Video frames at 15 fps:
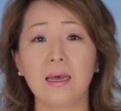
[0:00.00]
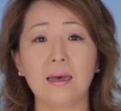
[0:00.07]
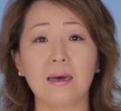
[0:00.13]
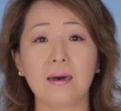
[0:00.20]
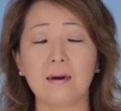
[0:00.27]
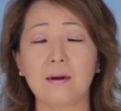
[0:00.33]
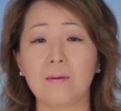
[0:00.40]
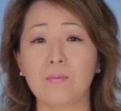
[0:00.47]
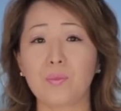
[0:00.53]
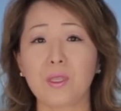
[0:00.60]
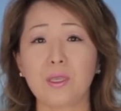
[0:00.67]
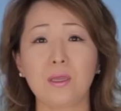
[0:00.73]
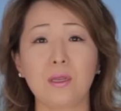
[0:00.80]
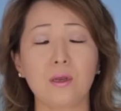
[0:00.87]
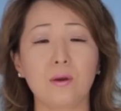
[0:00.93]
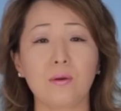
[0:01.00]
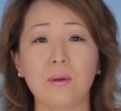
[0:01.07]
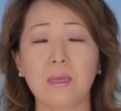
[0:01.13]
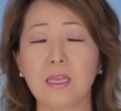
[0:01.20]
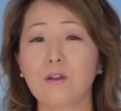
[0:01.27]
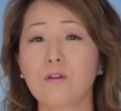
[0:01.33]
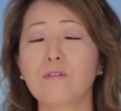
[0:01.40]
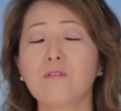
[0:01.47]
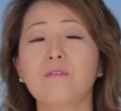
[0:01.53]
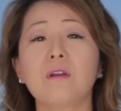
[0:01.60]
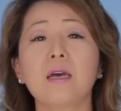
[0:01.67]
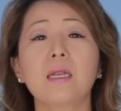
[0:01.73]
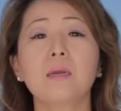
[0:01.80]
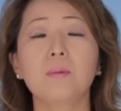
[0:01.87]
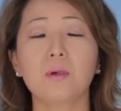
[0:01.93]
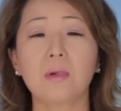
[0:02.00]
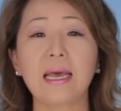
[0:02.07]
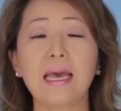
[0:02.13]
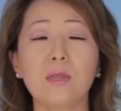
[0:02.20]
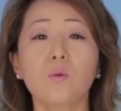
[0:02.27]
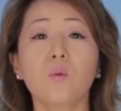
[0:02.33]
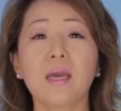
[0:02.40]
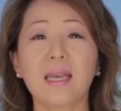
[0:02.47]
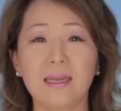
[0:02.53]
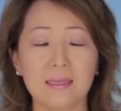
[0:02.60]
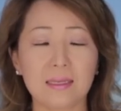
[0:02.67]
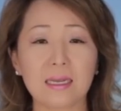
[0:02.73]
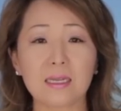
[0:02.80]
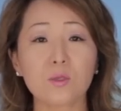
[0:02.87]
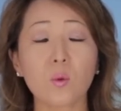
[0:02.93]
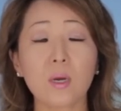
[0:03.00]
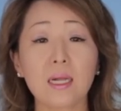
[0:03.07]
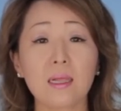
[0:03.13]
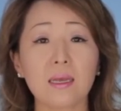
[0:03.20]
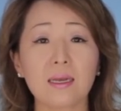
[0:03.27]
incredible headways as well